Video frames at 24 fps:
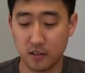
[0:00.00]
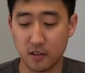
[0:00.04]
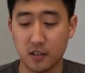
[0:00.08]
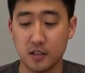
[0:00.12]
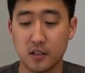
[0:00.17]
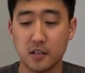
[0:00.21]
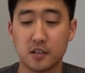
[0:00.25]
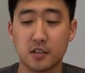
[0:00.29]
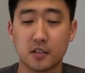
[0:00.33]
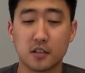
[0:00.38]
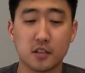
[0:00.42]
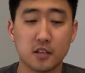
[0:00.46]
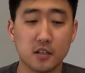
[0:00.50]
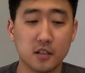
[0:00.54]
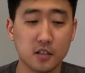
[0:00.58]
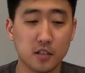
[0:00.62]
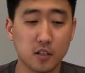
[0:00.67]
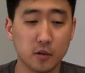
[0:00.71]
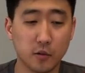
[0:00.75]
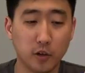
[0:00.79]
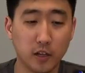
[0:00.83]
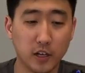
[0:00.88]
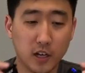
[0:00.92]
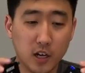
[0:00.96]
this is
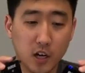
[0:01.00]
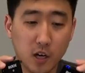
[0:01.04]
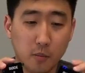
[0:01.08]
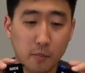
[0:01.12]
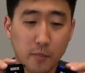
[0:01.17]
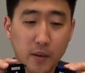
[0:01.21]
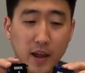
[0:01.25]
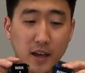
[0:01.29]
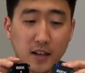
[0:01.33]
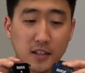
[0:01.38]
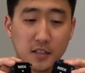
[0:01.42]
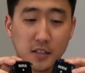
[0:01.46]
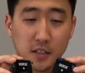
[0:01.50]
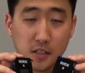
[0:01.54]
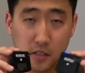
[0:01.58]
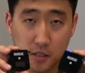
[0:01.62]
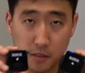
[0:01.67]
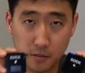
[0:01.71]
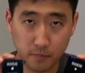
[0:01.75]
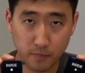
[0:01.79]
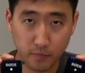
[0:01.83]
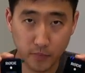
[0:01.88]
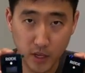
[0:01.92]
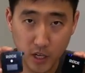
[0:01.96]
a really compact
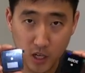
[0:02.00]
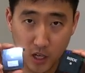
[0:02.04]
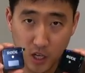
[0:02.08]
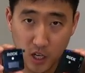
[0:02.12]
system.